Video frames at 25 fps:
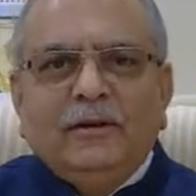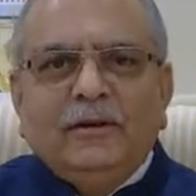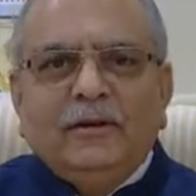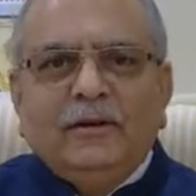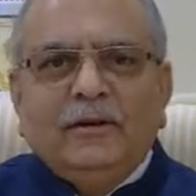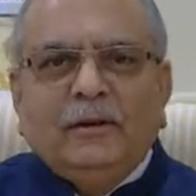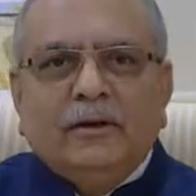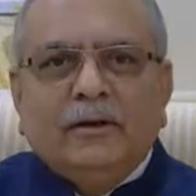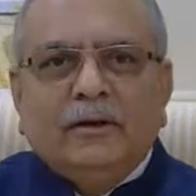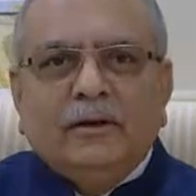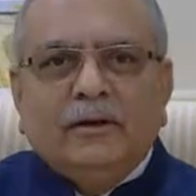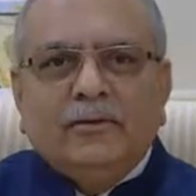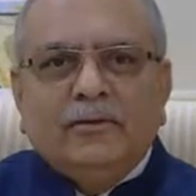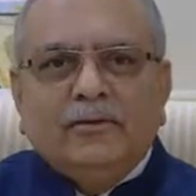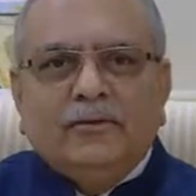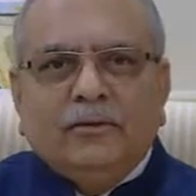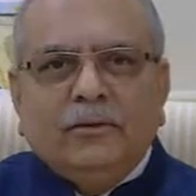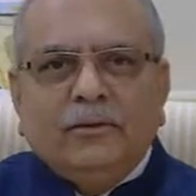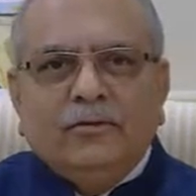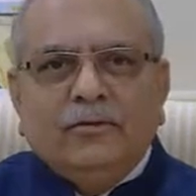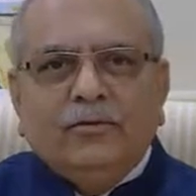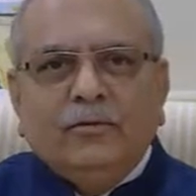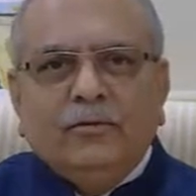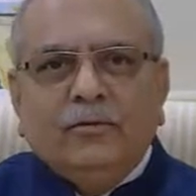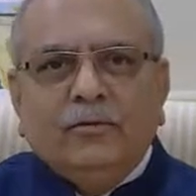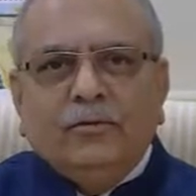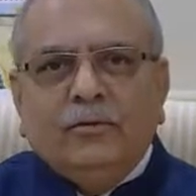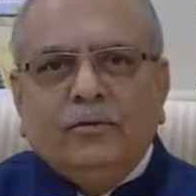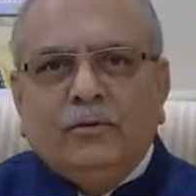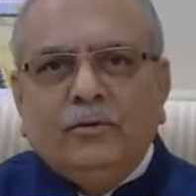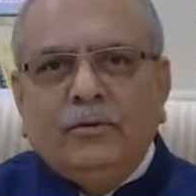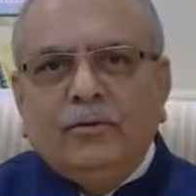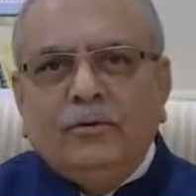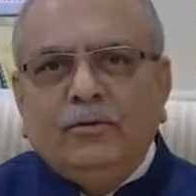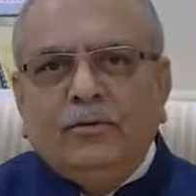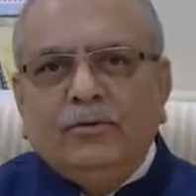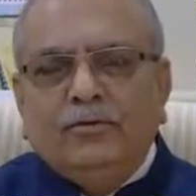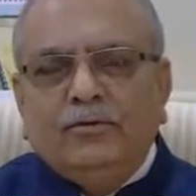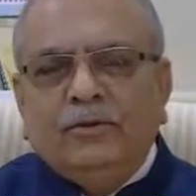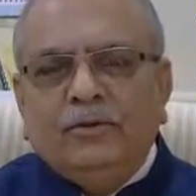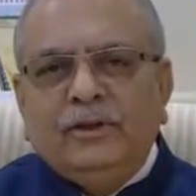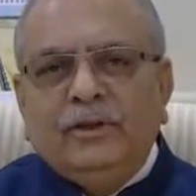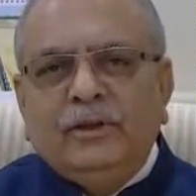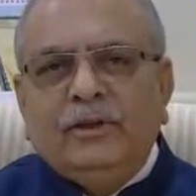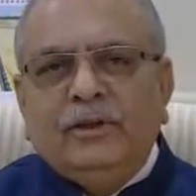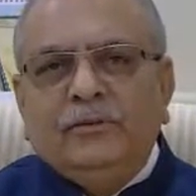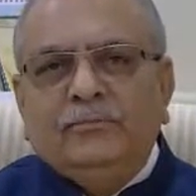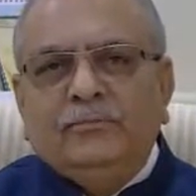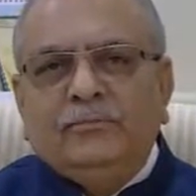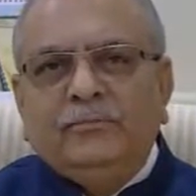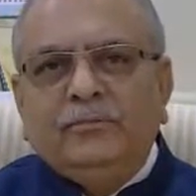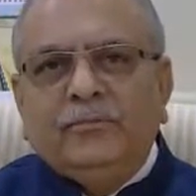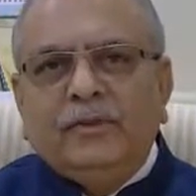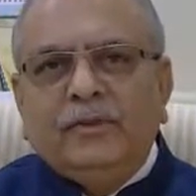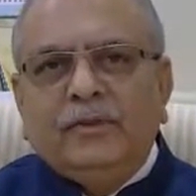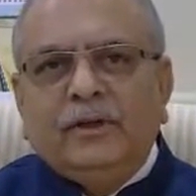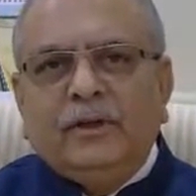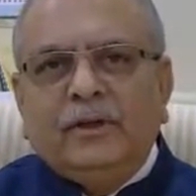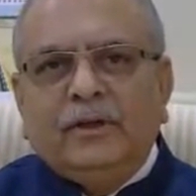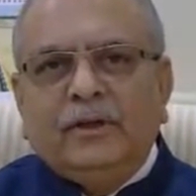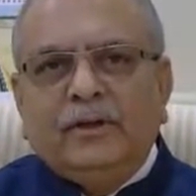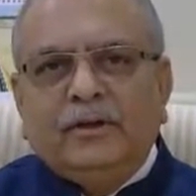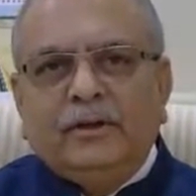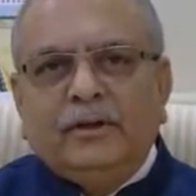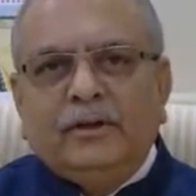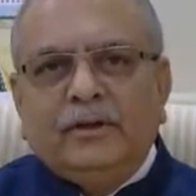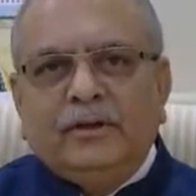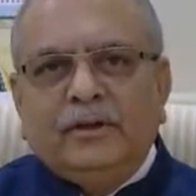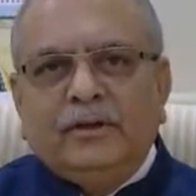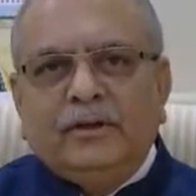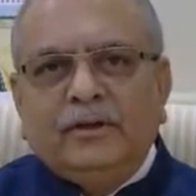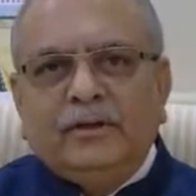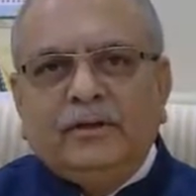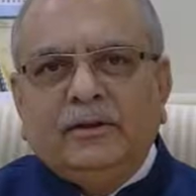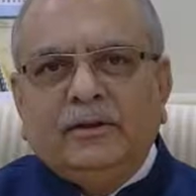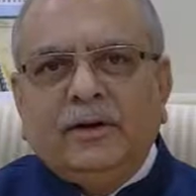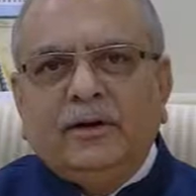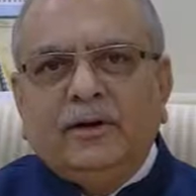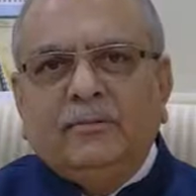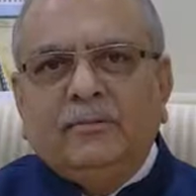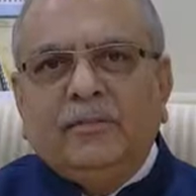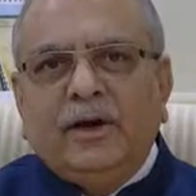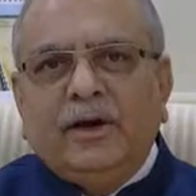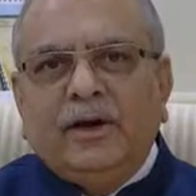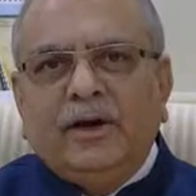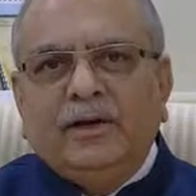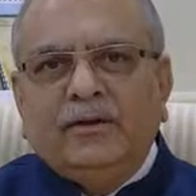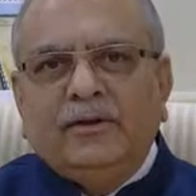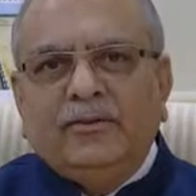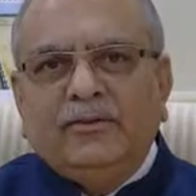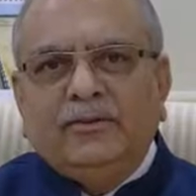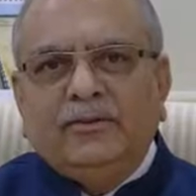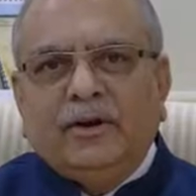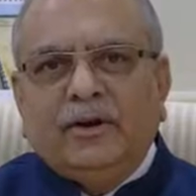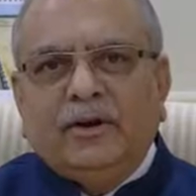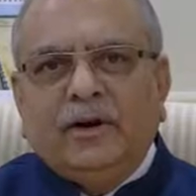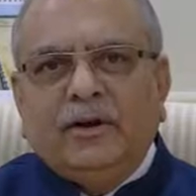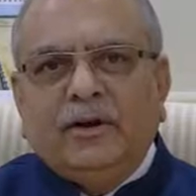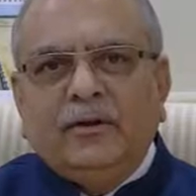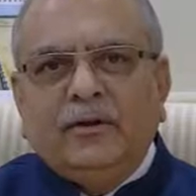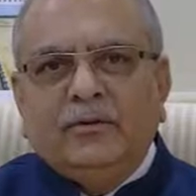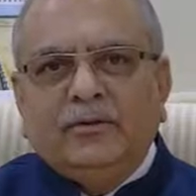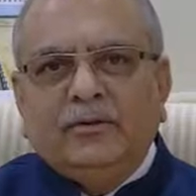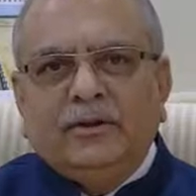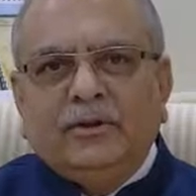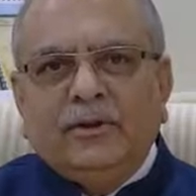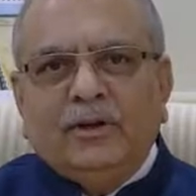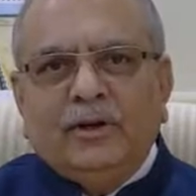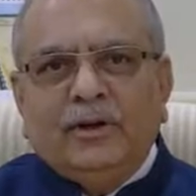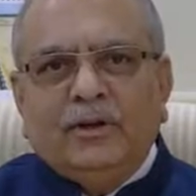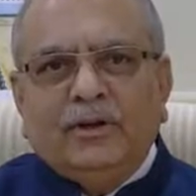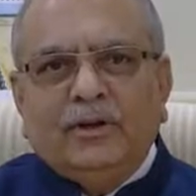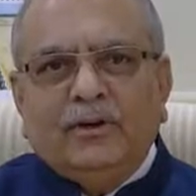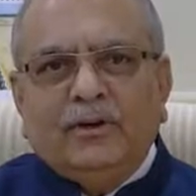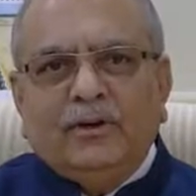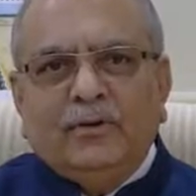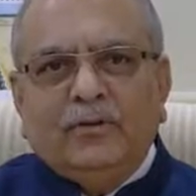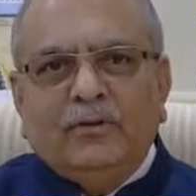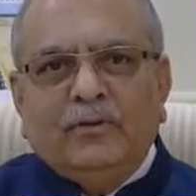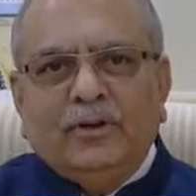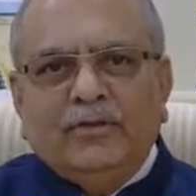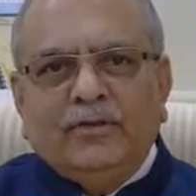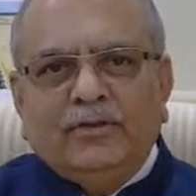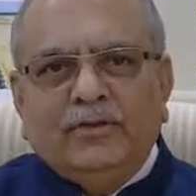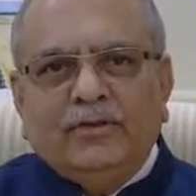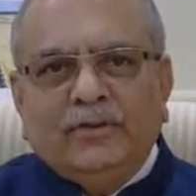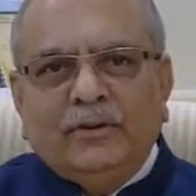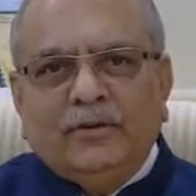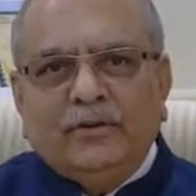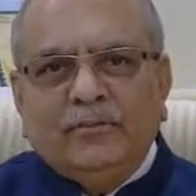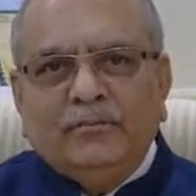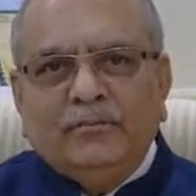It's also good to see that the young minds start looking at innovation.